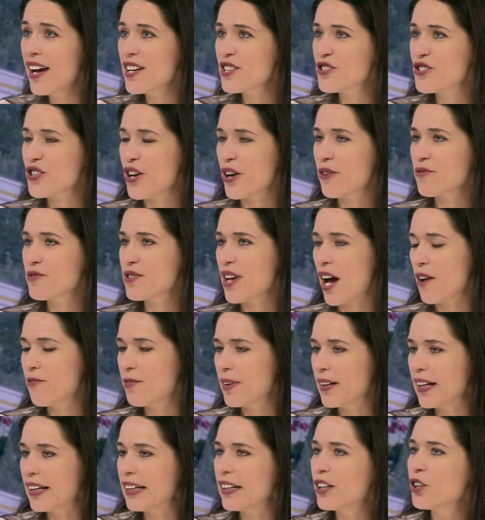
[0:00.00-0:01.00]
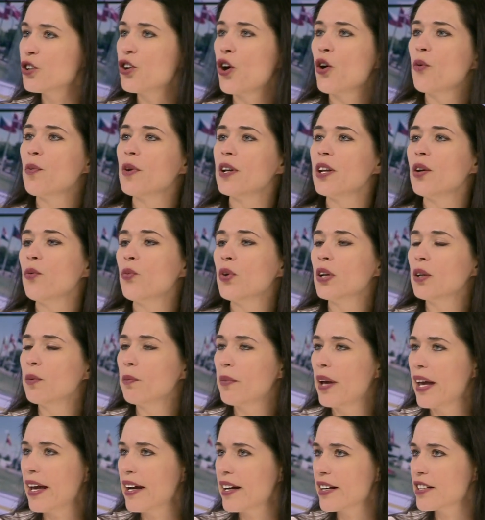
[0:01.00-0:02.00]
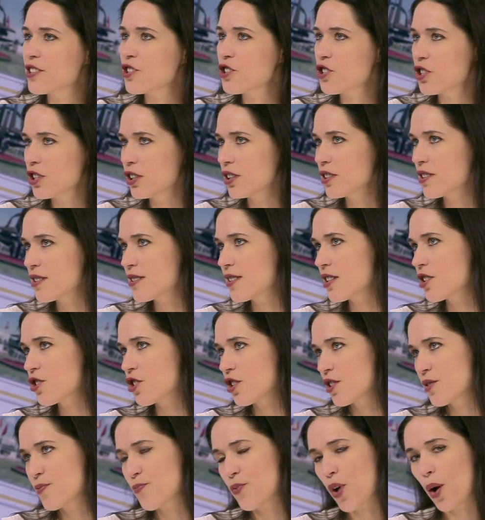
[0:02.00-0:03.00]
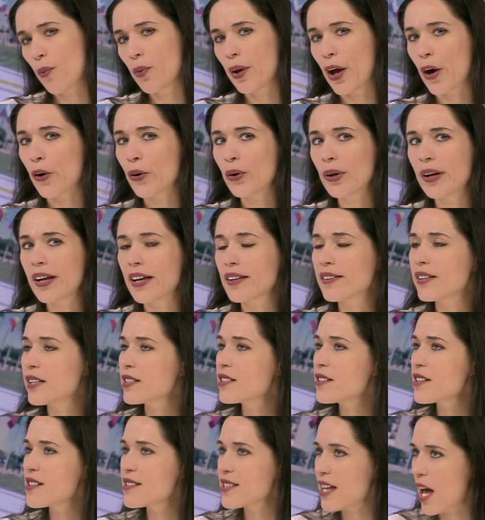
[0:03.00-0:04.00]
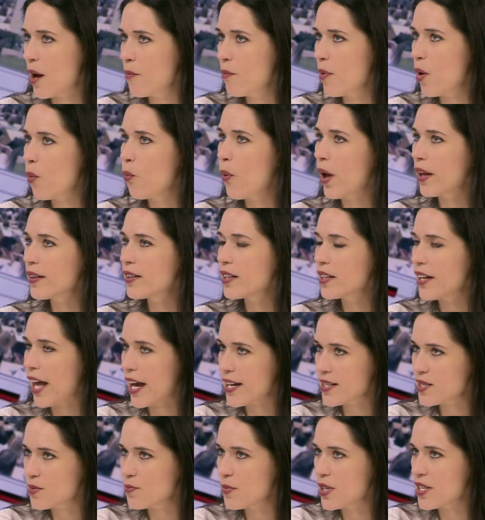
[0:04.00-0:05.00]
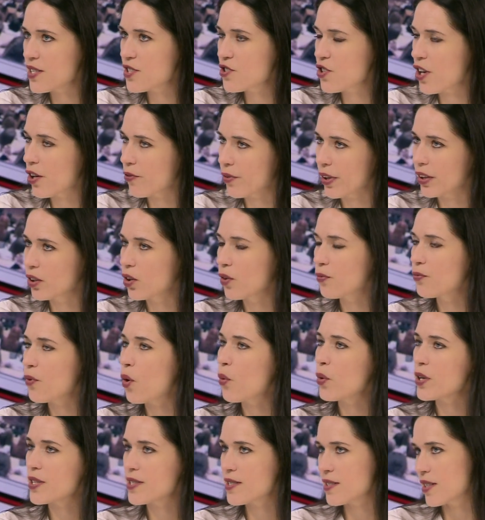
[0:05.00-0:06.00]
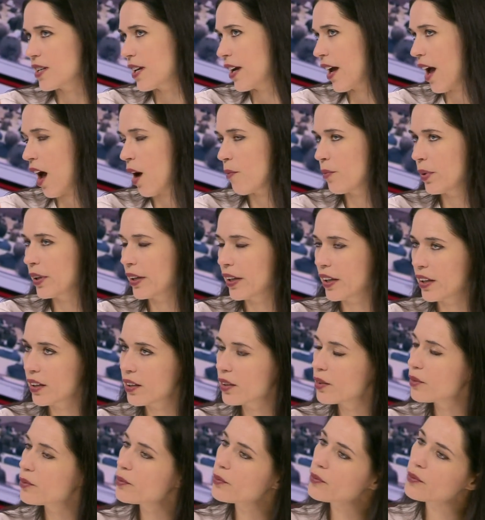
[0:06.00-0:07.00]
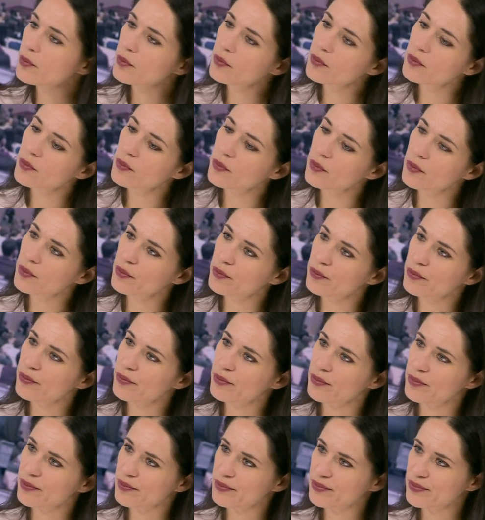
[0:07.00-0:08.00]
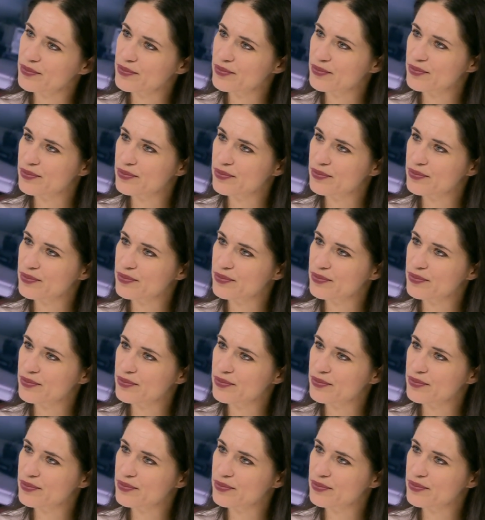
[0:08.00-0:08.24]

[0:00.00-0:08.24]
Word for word: So definitely nobody will make additional decisions probably earlier than December, when the next ministerial of O S C E happening. Well, thank you so much for this